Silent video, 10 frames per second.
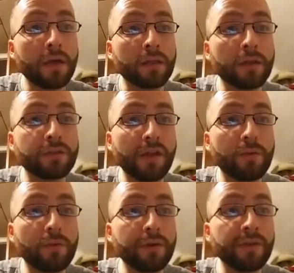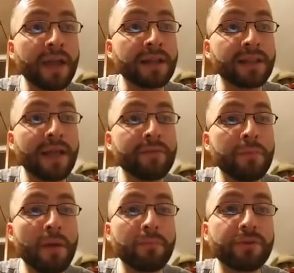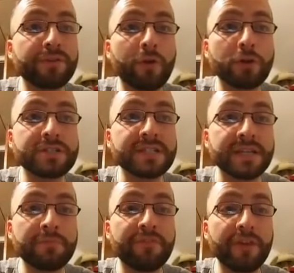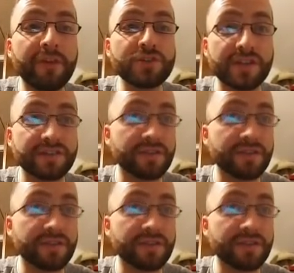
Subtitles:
It looks like we only had 11 members of our team finish this,